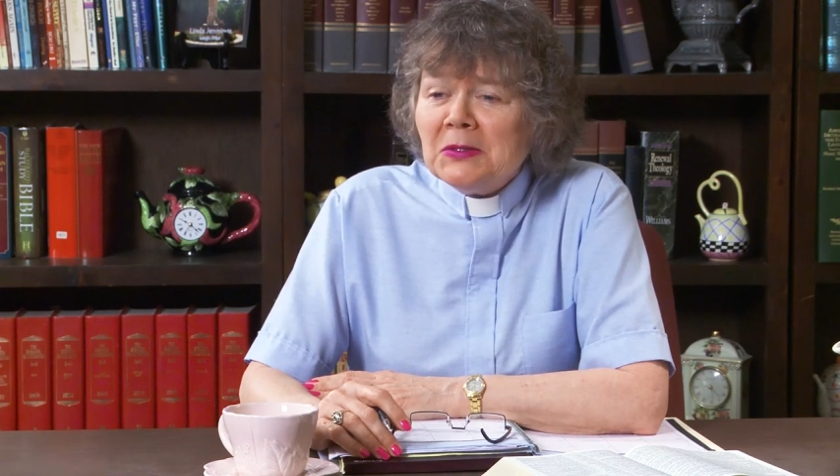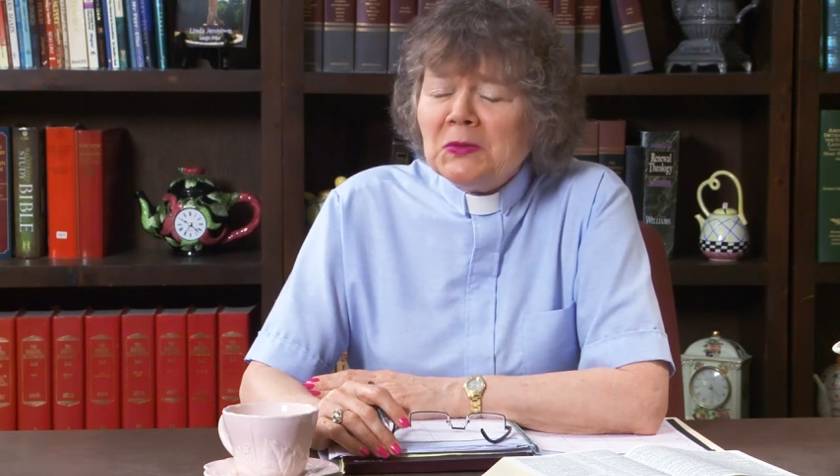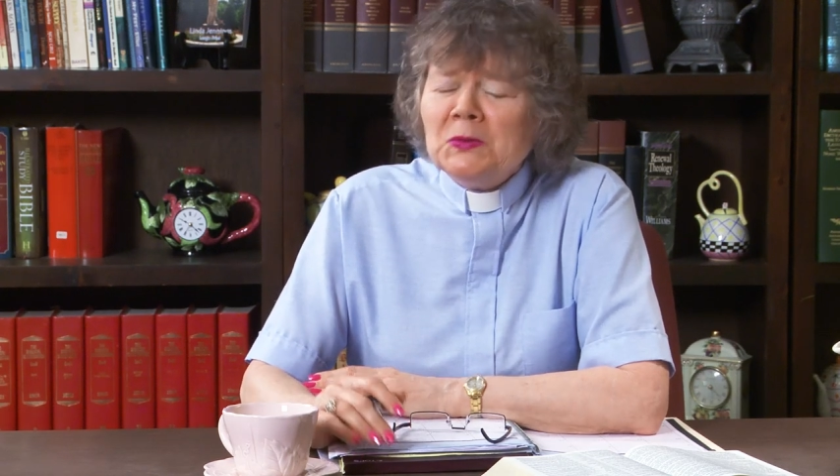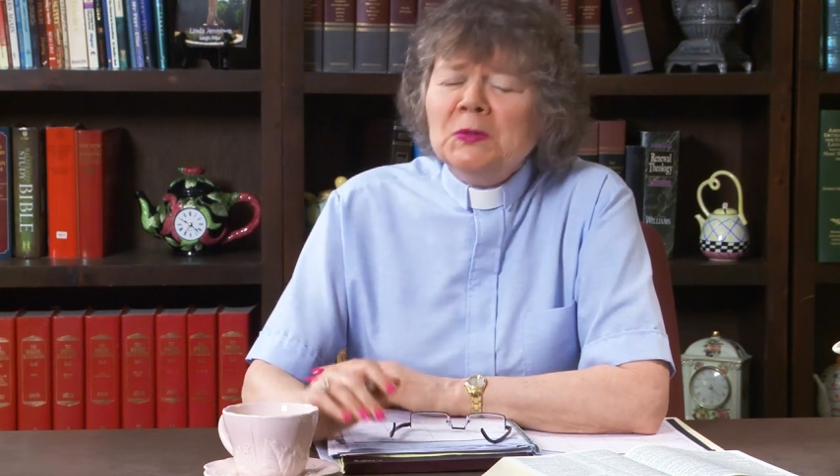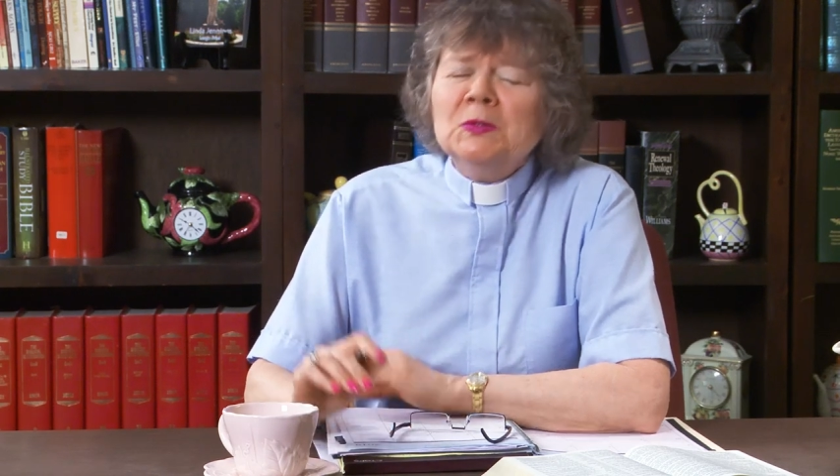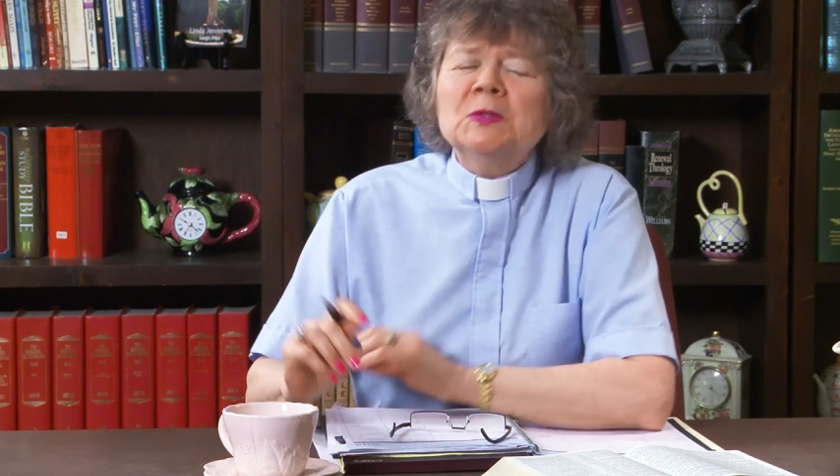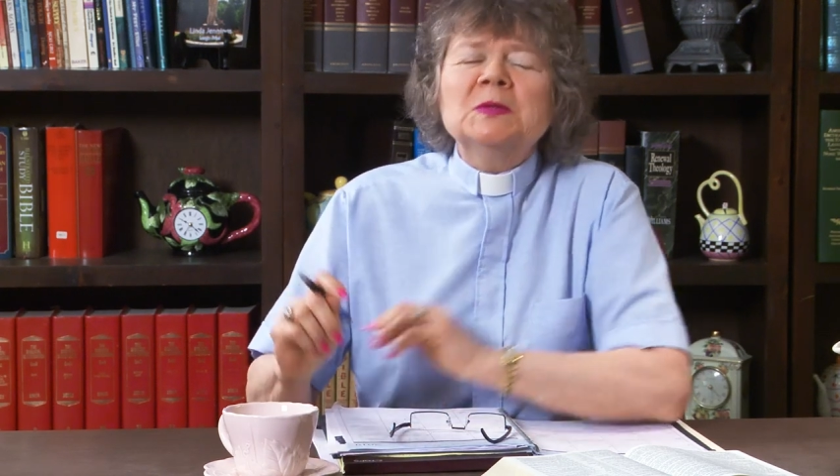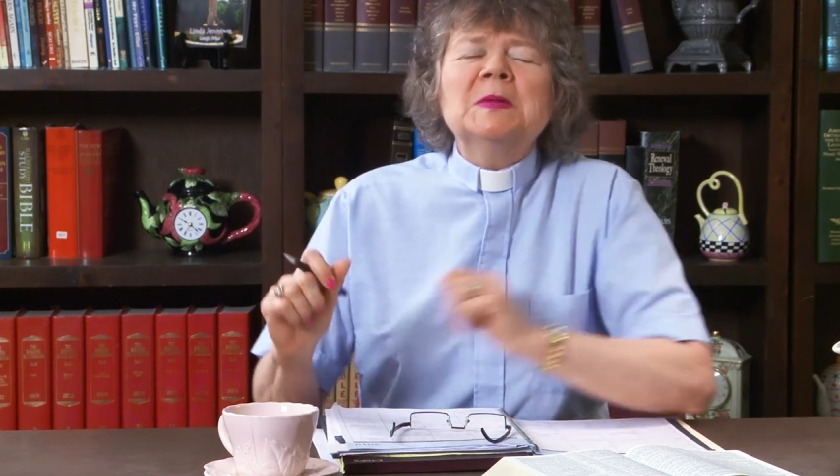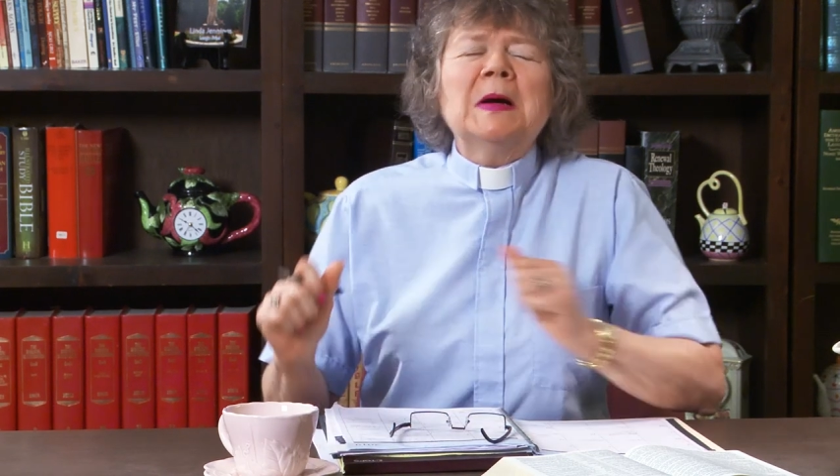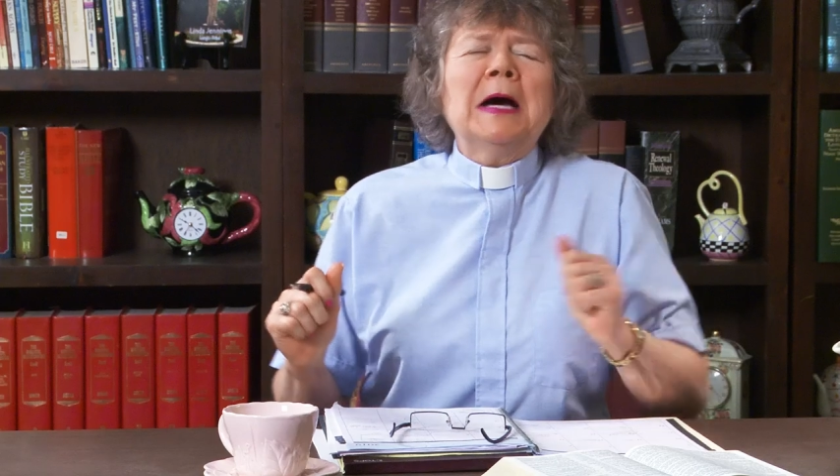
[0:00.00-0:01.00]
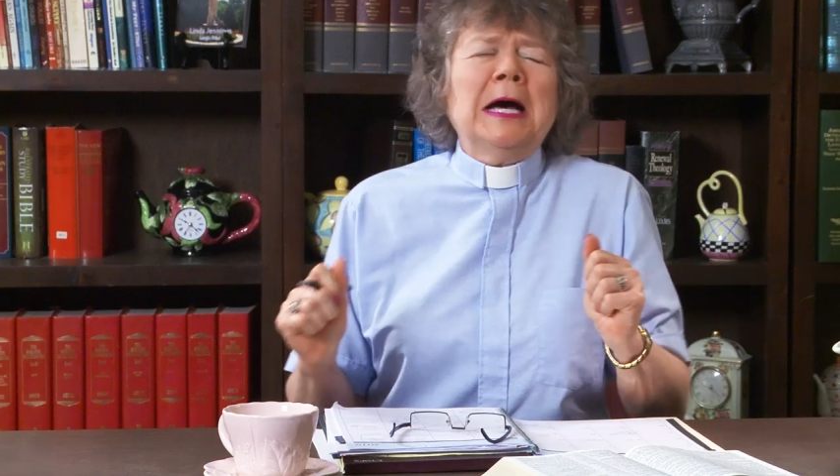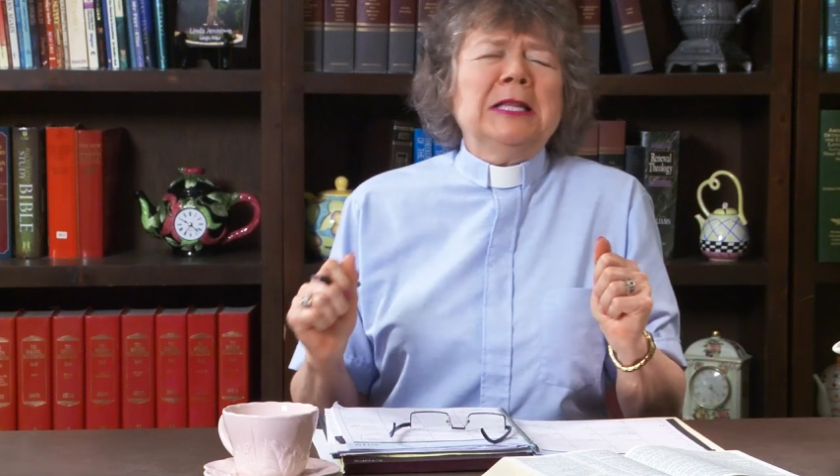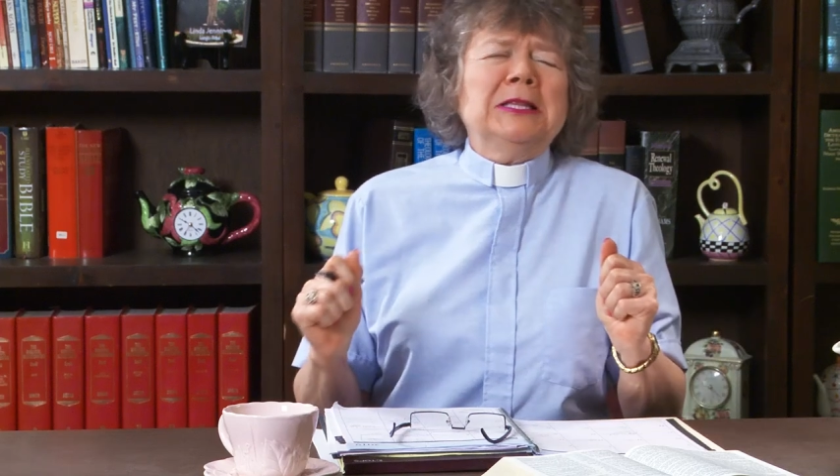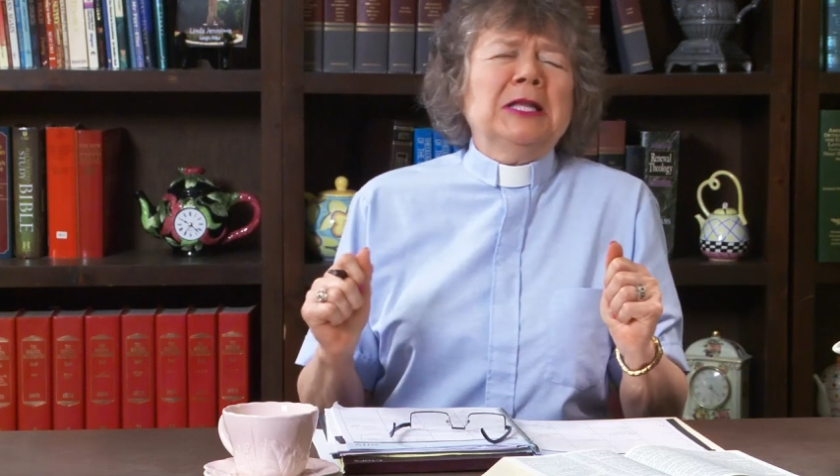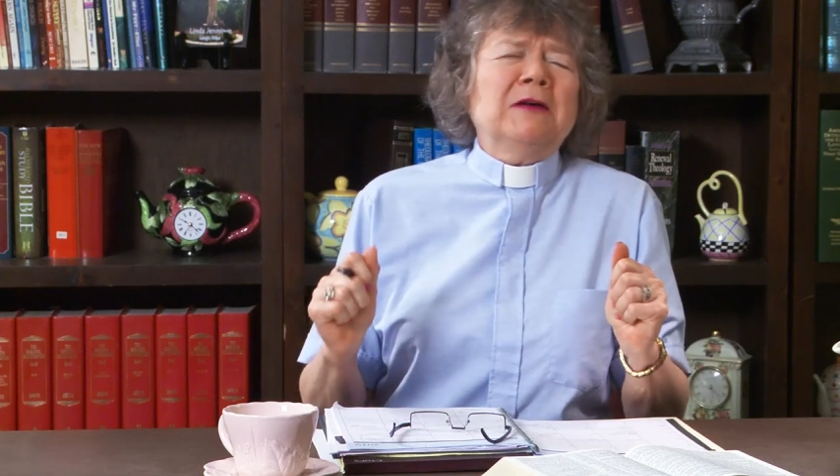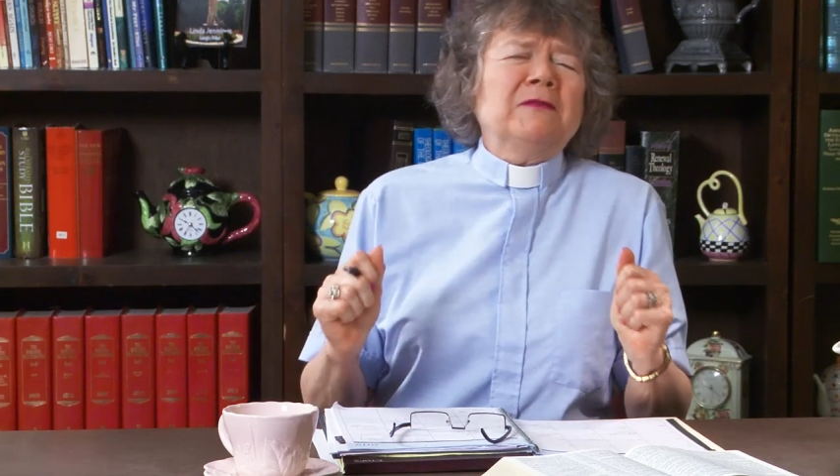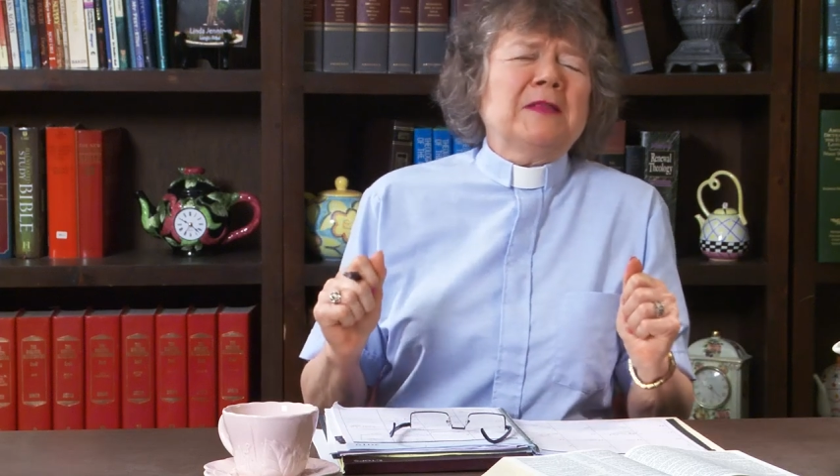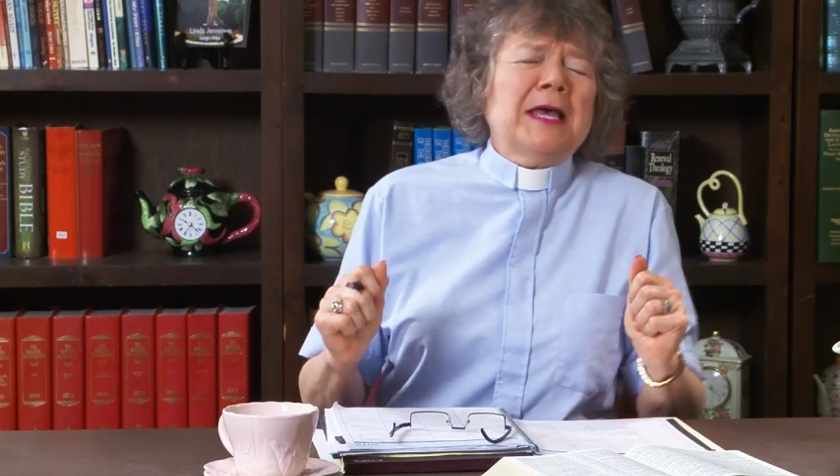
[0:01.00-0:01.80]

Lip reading: Ooh, I love